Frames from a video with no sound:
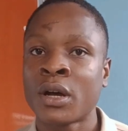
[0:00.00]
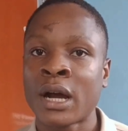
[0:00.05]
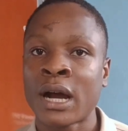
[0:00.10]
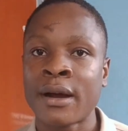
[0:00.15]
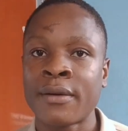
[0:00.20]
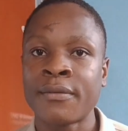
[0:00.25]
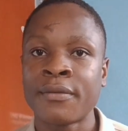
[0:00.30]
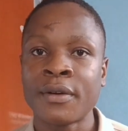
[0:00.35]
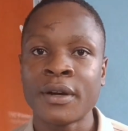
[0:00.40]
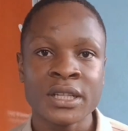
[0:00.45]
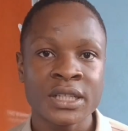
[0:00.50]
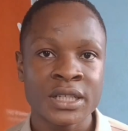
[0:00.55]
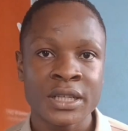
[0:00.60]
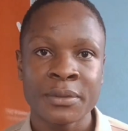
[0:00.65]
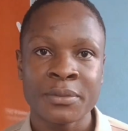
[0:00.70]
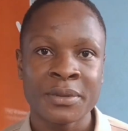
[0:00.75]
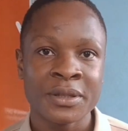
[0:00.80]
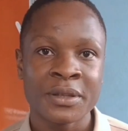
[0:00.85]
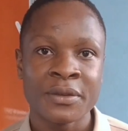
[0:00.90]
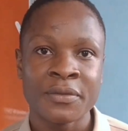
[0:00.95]
Avoid
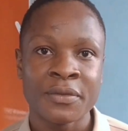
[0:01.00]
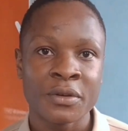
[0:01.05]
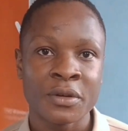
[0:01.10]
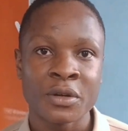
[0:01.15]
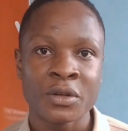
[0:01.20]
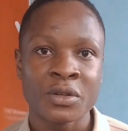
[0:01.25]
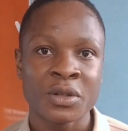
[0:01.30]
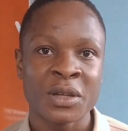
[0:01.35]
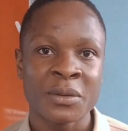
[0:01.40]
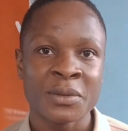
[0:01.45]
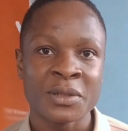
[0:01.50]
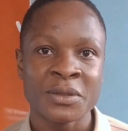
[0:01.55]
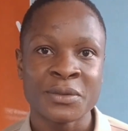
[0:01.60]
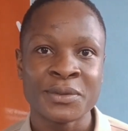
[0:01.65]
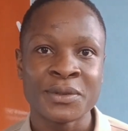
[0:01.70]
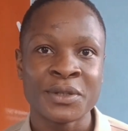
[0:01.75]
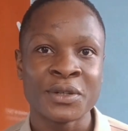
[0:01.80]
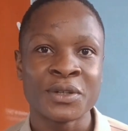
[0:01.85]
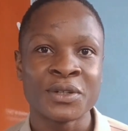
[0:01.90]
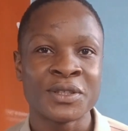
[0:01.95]
skipping difficult topics
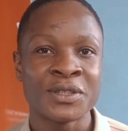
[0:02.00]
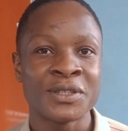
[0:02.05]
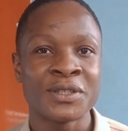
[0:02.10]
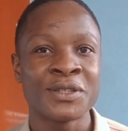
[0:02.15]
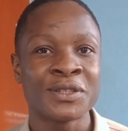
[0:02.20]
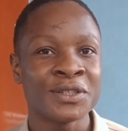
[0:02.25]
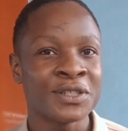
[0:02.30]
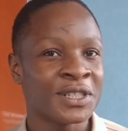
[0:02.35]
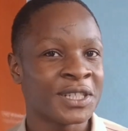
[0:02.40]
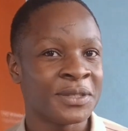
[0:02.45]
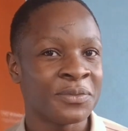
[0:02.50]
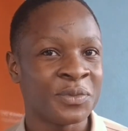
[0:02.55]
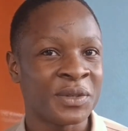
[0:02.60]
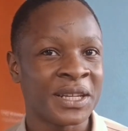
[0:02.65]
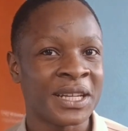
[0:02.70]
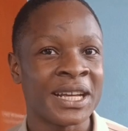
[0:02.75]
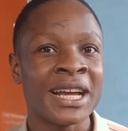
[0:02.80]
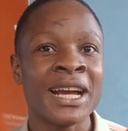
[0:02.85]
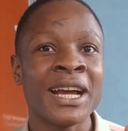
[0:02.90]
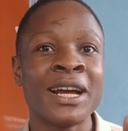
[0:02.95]
because trust
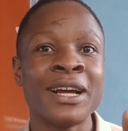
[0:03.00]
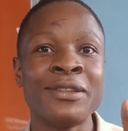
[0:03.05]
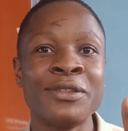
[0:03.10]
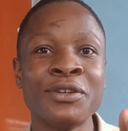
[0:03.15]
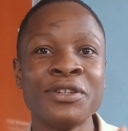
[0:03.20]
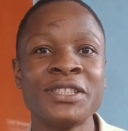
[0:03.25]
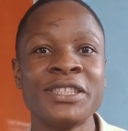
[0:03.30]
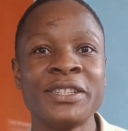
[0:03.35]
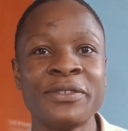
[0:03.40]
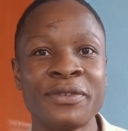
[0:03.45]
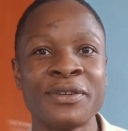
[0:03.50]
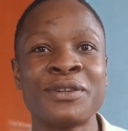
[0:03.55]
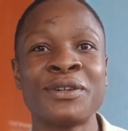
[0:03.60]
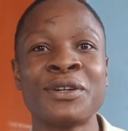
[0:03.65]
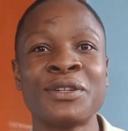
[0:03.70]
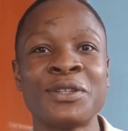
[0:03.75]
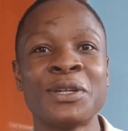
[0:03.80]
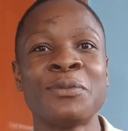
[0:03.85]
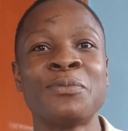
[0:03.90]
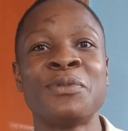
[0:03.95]
me, those
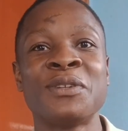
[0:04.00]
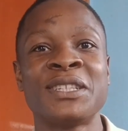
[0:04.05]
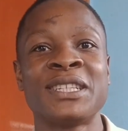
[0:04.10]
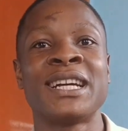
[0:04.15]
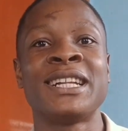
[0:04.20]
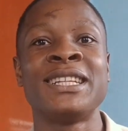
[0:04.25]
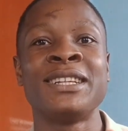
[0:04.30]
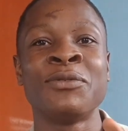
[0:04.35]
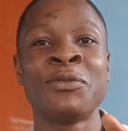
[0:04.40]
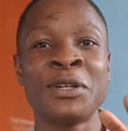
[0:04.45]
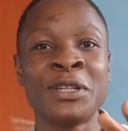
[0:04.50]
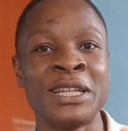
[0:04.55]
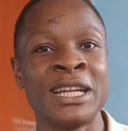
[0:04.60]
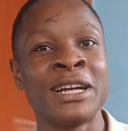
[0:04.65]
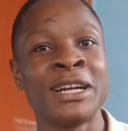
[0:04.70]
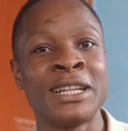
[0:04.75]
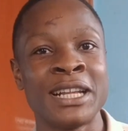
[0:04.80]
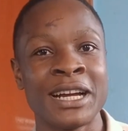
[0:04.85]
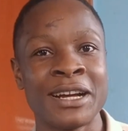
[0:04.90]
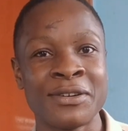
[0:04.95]
difficult topics are the what they
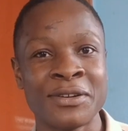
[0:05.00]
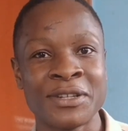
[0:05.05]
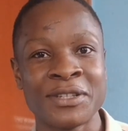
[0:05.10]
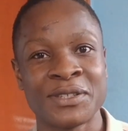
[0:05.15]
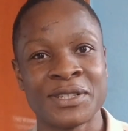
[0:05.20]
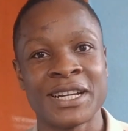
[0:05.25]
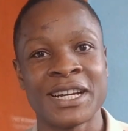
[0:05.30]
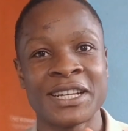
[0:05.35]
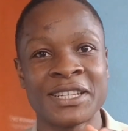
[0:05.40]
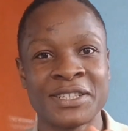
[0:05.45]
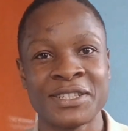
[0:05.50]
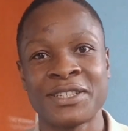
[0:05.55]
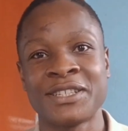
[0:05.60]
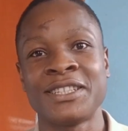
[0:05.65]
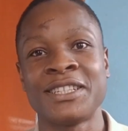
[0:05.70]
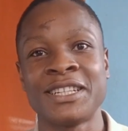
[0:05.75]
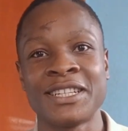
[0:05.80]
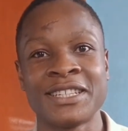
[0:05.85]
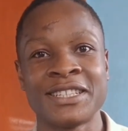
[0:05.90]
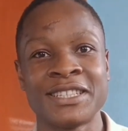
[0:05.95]
are going to ask you in
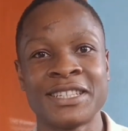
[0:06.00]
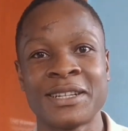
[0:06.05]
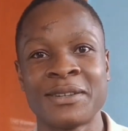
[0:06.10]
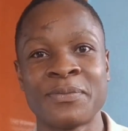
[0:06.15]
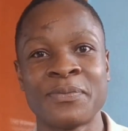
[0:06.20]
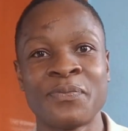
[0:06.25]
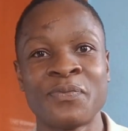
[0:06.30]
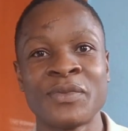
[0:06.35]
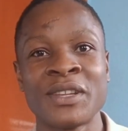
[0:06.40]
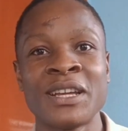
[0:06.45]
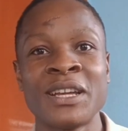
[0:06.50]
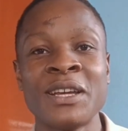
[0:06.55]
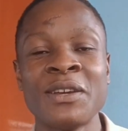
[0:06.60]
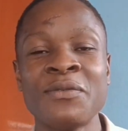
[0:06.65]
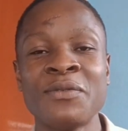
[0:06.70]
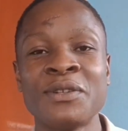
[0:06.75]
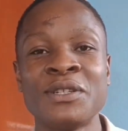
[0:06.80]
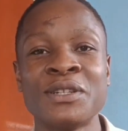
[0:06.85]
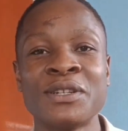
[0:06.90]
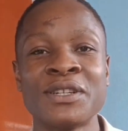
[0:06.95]
the exam. If
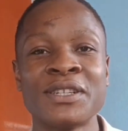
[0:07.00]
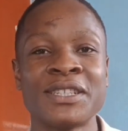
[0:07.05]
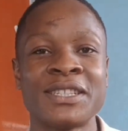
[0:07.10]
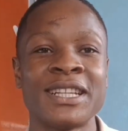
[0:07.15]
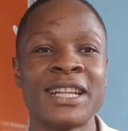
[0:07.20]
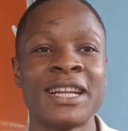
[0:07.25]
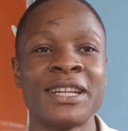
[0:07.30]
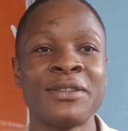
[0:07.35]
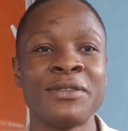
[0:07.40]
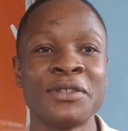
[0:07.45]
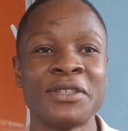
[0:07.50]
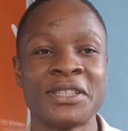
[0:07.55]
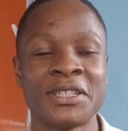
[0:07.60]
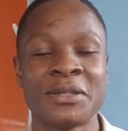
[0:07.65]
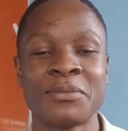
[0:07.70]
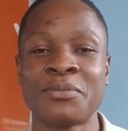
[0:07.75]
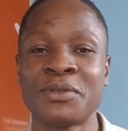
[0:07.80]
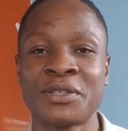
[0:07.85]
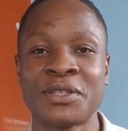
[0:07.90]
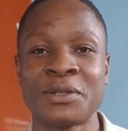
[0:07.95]
you just learn those
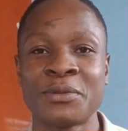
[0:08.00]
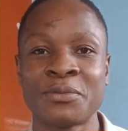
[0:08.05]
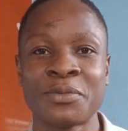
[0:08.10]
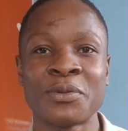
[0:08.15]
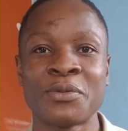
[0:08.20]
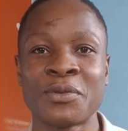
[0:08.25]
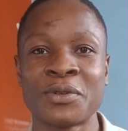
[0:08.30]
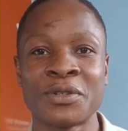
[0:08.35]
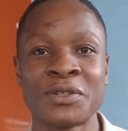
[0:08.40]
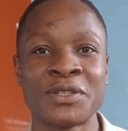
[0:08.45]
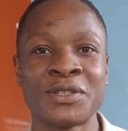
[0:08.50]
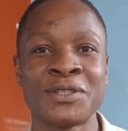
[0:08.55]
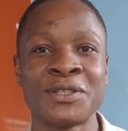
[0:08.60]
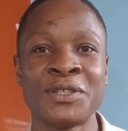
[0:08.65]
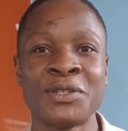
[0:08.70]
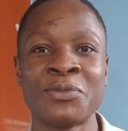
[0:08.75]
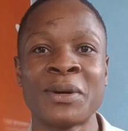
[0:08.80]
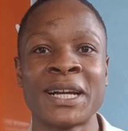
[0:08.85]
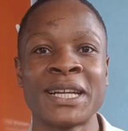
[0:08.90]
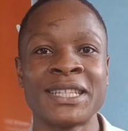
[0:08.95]
simple ones,
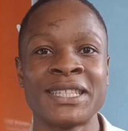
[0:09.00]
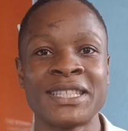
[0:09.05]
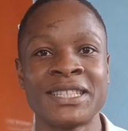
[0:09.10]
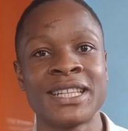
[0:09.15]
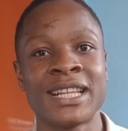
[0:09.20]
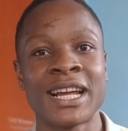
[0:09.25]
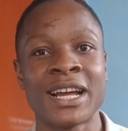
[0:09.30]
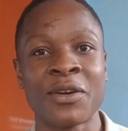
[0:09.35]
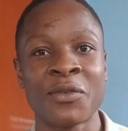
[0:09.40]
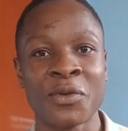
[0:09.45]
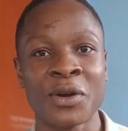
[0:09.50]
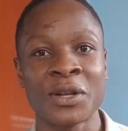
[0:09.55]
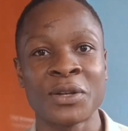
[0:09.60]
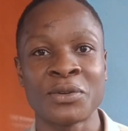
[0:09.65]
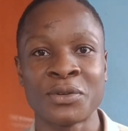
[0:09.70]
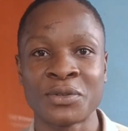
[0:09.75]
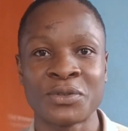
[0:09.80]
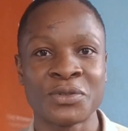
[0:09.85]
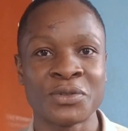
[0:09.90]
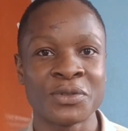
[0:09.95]
you might see like one
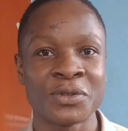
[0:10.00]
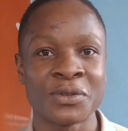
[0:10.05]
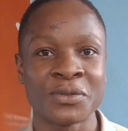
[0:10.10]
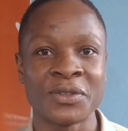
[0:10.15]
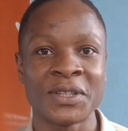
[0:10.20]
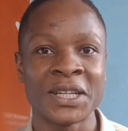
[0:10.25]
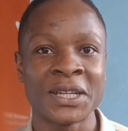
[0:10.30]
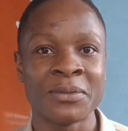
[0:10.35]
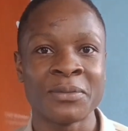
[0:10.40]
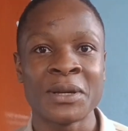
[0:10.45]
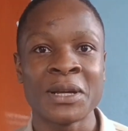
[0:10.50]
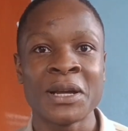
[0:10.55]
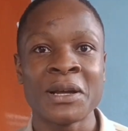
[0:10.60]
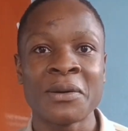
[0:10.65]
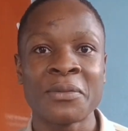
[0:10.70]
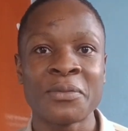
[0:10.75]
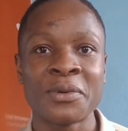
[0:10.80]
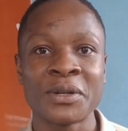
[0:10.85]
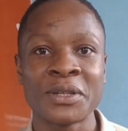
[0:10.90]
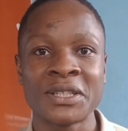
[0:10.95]
or two of them,
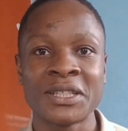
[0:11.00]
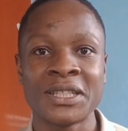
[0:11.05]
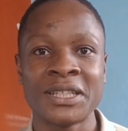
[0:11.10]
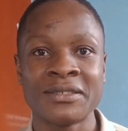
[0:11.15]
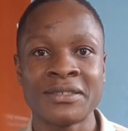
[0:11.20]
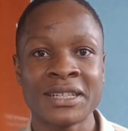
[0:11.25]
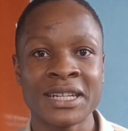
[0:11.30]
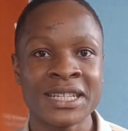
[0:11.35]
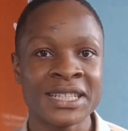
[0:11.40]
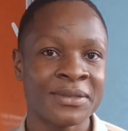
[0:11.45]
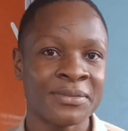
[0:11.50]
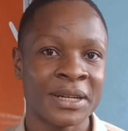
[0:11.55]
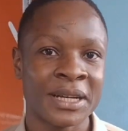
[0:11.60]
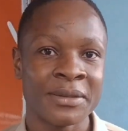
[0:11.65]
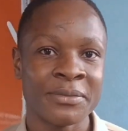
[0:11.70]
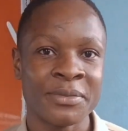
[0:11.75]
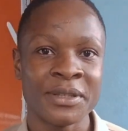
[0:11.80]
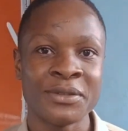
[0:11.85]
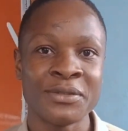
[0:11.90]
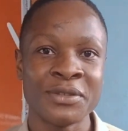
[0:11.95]
but the rest
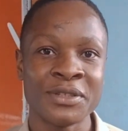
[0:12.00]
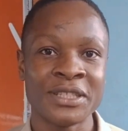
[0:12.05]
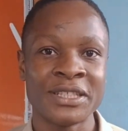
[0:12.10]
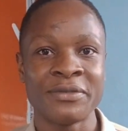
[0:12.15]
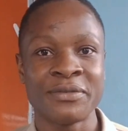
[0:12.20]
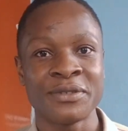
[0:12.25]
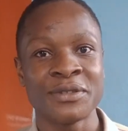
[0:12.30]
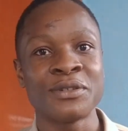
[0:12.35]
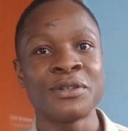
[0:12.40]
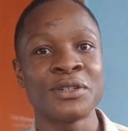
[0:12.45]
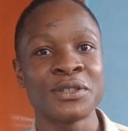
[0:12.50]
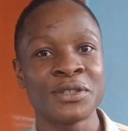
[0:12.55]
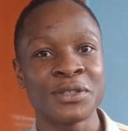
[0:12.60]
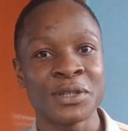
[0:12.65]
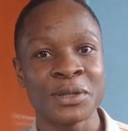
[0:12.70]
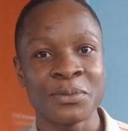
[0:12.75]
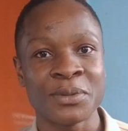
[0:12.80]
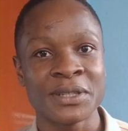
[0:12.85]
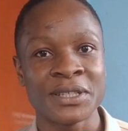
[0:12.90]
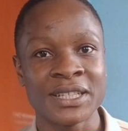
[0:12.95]
might be those difficult
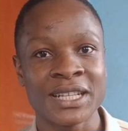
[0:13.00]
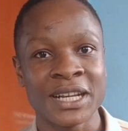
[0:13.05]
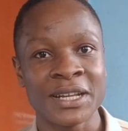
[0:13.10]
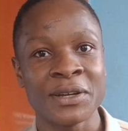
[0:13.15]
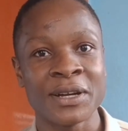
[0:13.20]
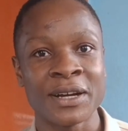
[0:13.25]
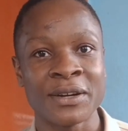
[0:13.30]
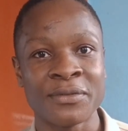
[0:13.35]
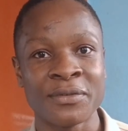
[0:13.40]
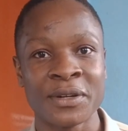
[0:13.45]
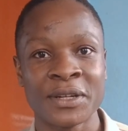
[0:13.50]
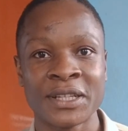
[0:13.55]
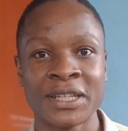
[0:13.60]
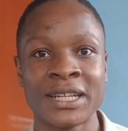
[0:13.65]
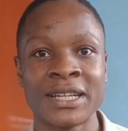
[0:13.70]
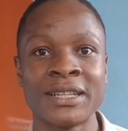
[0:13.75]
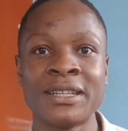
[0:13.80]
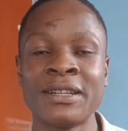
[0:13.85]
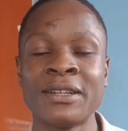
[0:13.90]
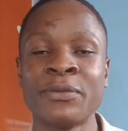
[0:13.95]
topics that you
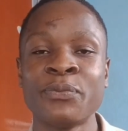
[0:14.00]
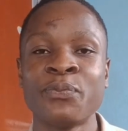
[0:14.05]
avoided.